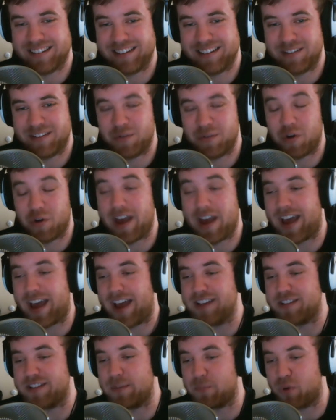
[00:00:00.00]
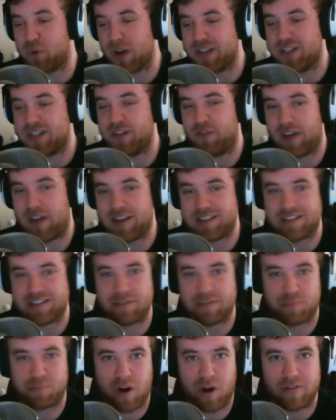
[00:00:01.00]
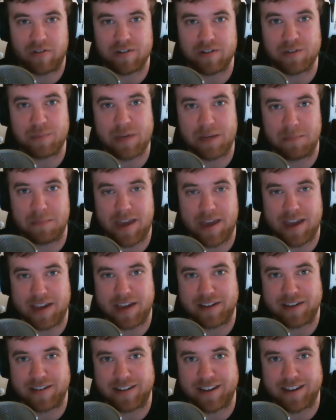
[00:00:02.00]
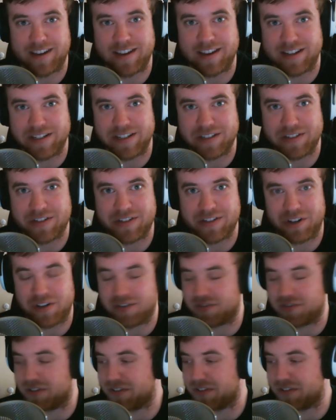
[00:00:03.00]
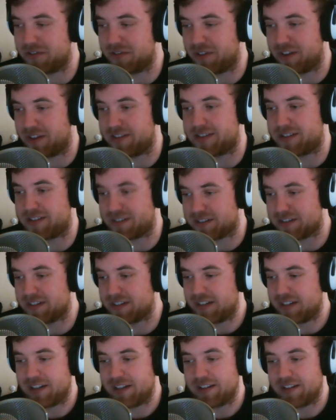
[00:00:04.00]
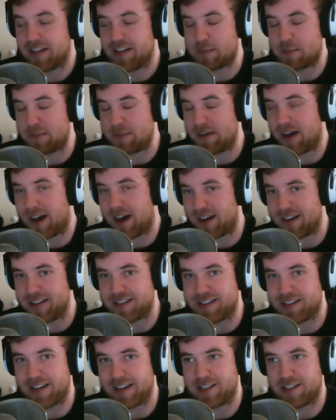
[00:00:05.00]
well, as impressive as the progress being made is, you know, let's let's be honest.